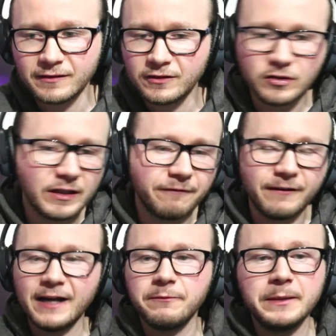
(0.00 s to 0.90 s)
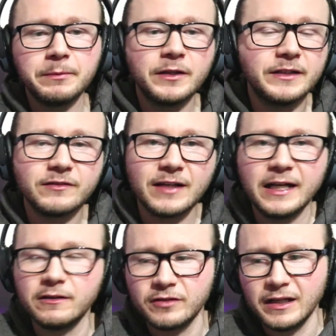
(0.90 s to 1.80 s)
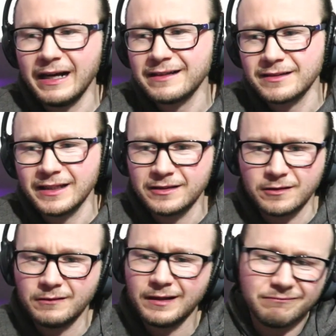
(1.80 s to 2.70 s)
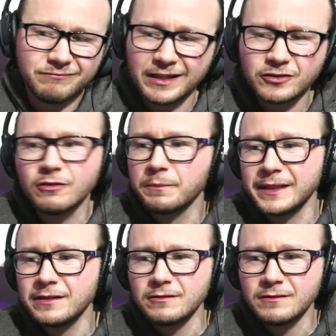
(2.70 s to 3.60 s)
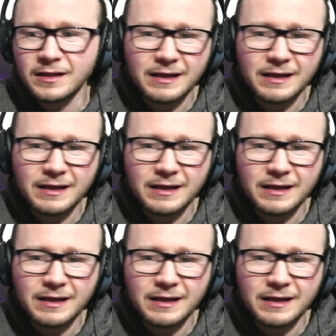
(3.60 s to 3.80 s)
You could have five people on this side who say, actually, you know what, that's your opinion.